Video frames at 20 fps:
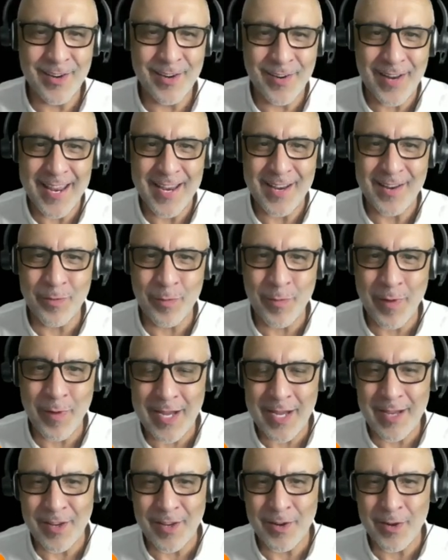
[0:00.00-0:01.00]
You're like,
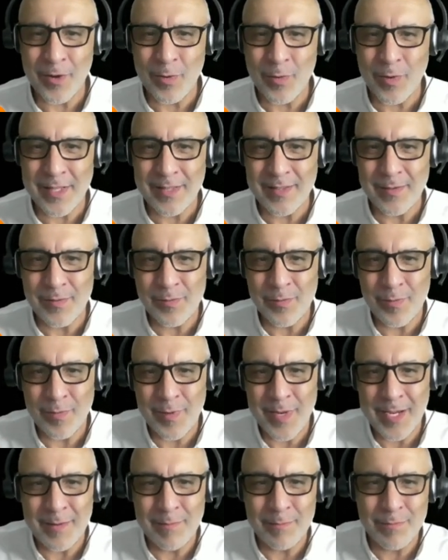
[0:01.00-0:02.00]
wow, you know what?
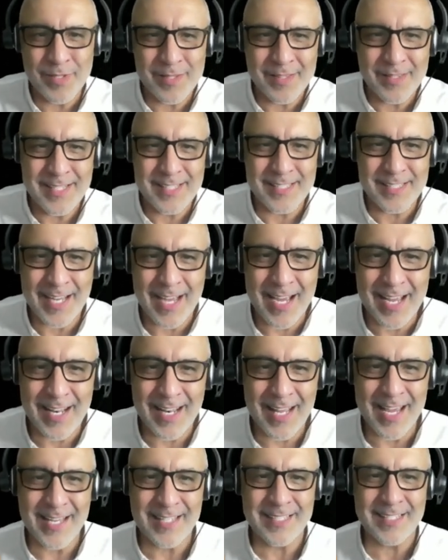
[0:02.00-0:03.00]
We can put these
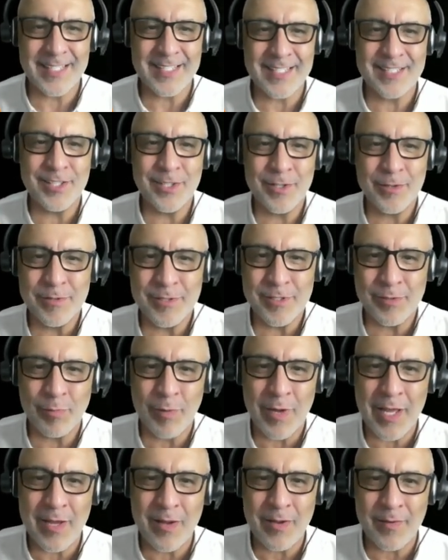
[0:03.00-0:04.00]
skylights into as
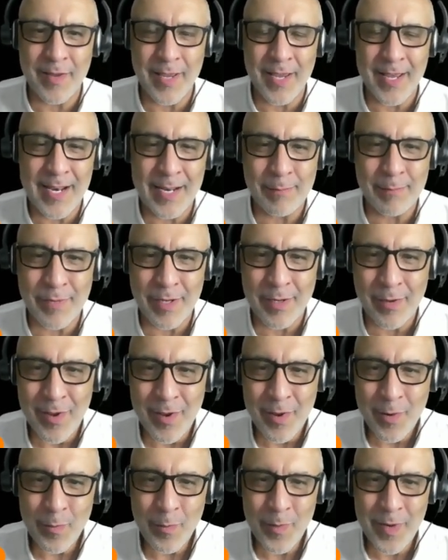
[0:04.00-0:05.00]
well. And
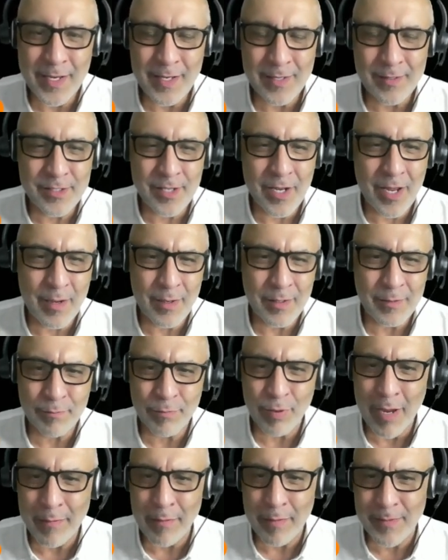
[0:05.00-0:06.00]
we can
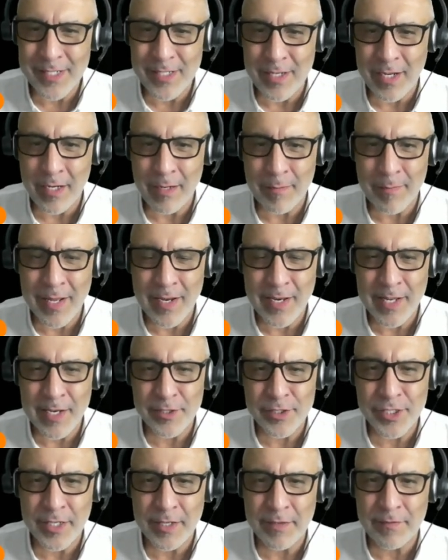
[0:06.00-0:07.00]
probably talk about
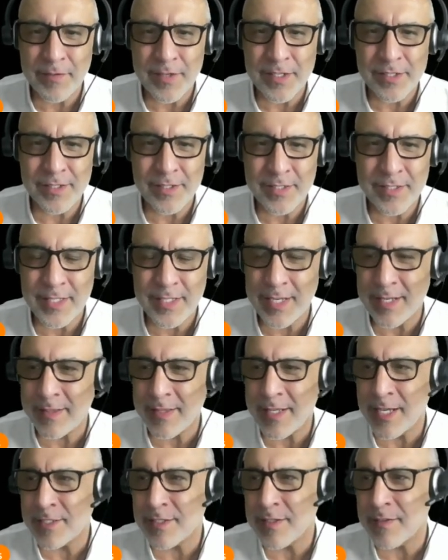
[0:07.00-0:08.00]
energy efficiency and
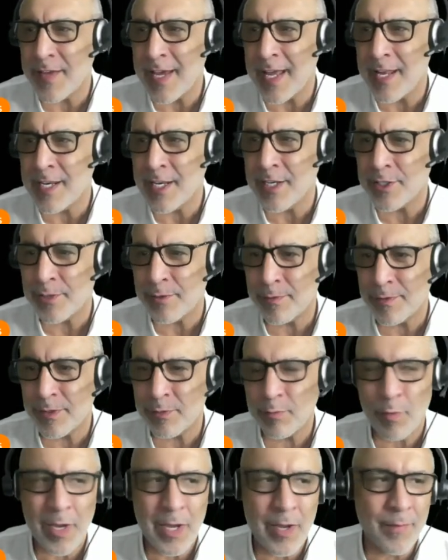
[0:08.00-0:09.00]
things of that nature as
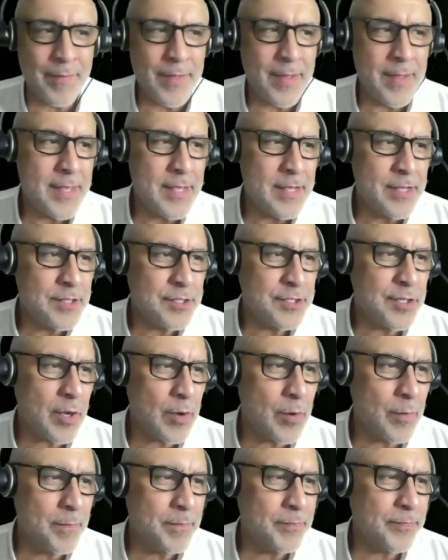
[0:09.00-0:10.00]
well.
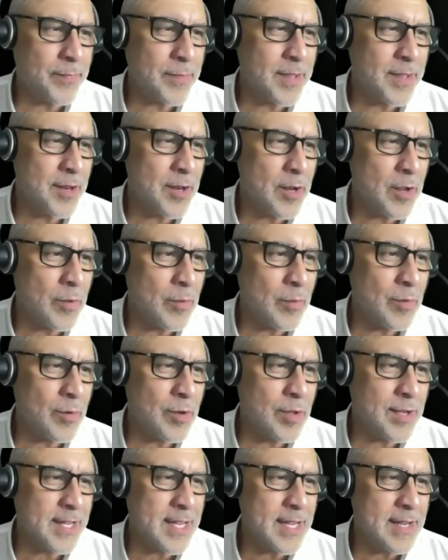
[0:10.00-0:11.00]
So,
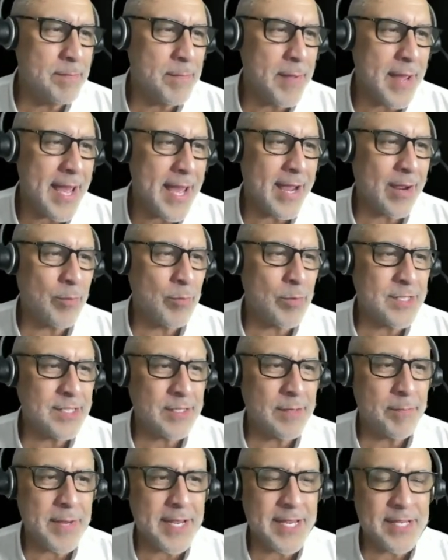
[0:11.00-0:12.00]
looking back,
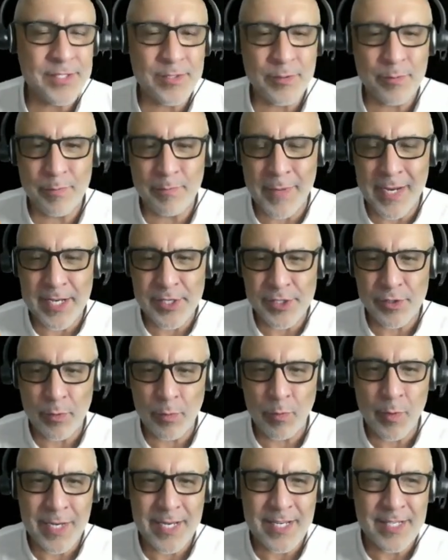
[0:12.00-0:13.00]
what's a major
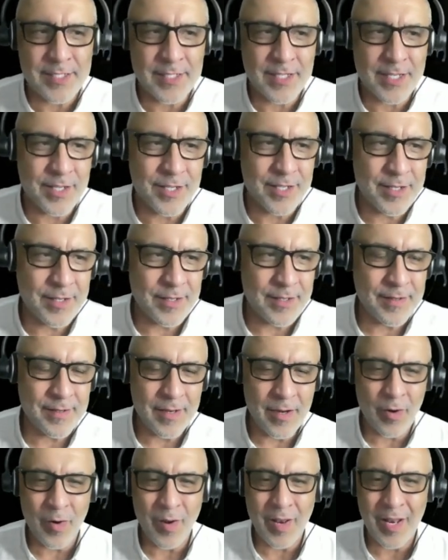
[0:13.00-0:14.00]
reason
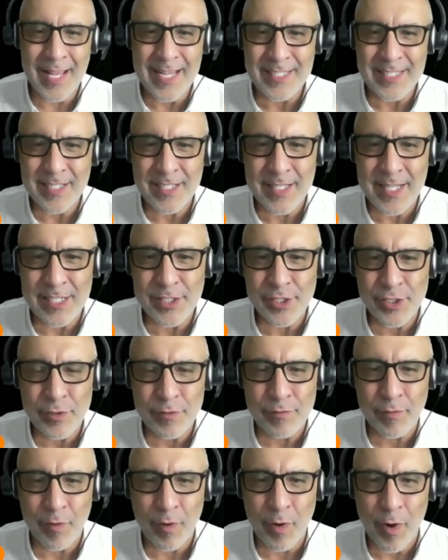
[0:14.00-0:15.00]
or a lesson that
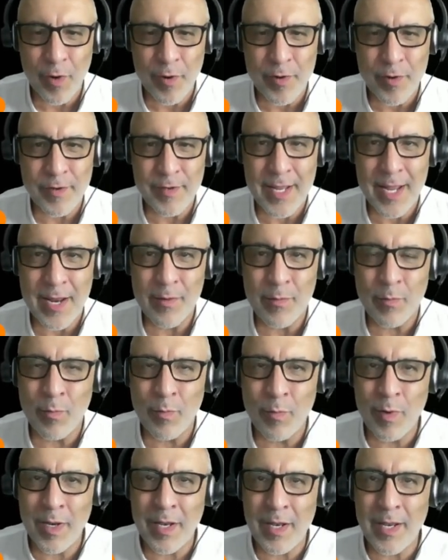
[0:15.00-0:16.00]
you've learned that
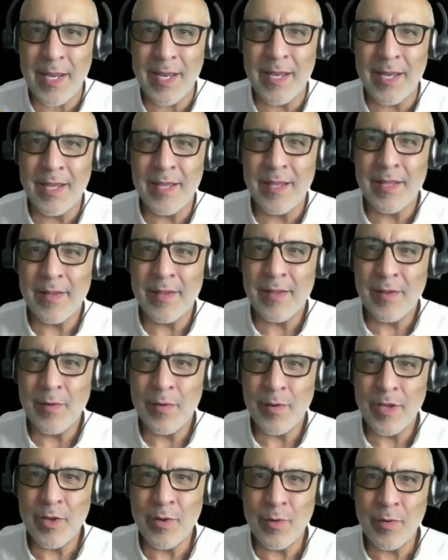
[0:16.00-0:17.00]
really
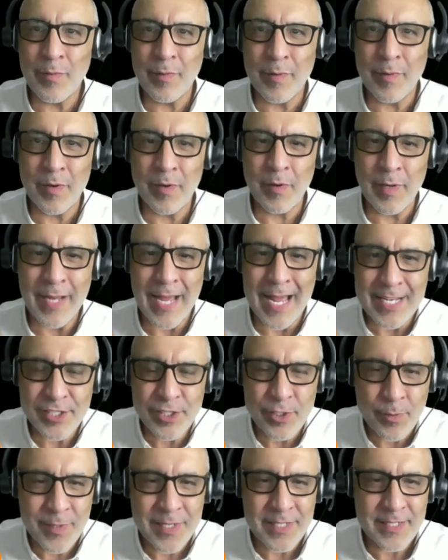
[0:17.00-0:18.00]

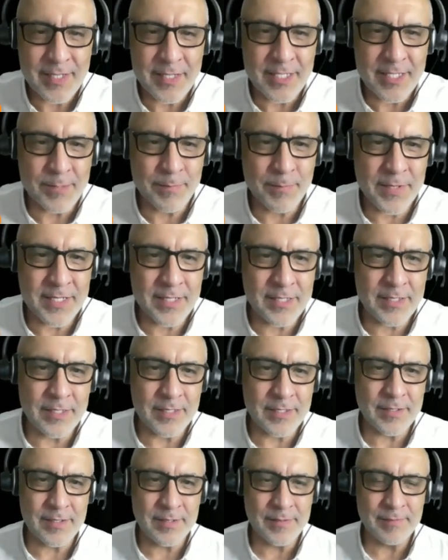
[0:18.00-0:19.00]
got you into this
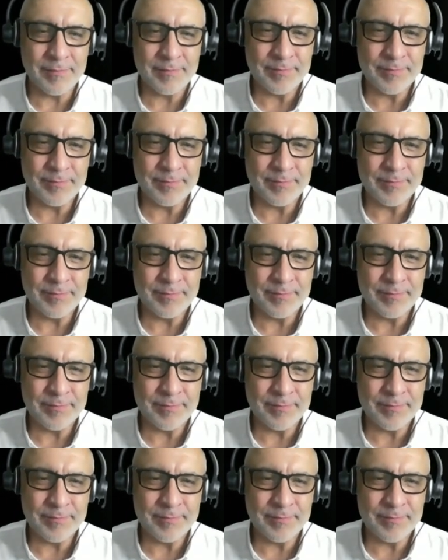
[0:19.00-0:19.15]
business?